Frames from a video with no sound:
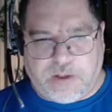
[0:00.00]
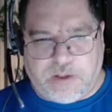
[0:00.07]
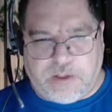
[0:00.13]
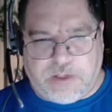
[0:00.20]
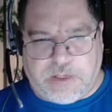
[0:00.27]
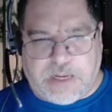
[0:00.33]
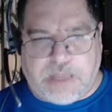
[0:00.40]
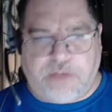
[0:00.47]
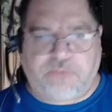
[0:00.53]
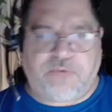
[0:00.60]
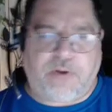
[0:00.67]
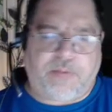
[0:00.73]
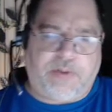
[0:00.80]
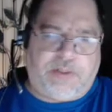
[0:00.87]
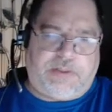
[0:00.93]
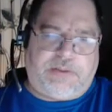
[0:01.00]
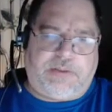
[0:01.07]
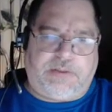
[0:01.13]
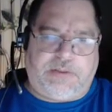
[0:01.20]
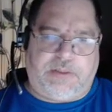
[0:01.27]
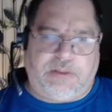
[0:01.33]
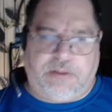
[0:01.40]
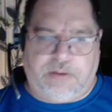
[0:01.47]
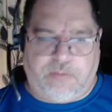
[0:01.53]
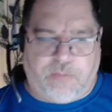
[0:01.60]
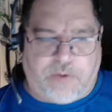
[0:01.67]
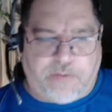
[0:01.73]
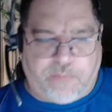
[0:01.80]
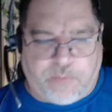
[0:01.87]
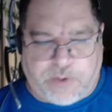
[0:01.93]
Now the trouble is
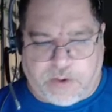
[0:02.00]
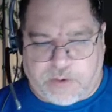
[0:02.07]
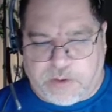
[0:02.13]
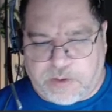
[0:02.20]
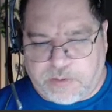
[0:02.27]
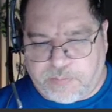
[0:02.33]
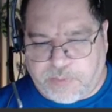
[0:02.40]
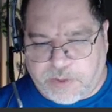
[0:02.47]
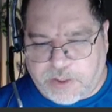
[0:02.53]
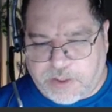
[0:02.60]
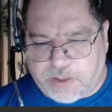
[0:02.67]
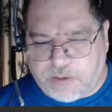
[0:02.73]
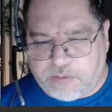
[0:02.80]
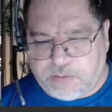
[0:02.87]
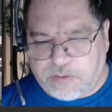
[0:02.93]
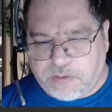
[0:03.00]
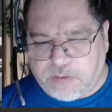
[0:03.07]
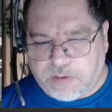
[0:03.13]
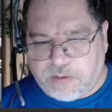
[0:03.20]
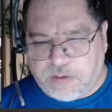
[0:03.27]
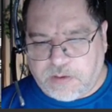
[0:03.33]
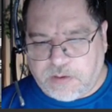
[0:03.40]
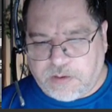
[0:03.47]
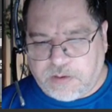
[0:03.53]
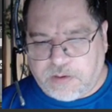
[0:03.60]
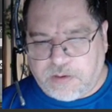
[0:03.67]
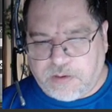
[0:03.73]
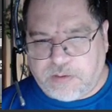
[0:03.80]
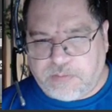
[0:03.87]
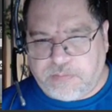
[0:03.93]
whenever we go to hit play now,
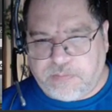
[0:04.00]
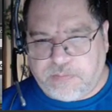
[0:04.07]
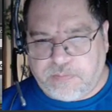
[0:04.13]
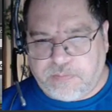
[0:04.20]
gonna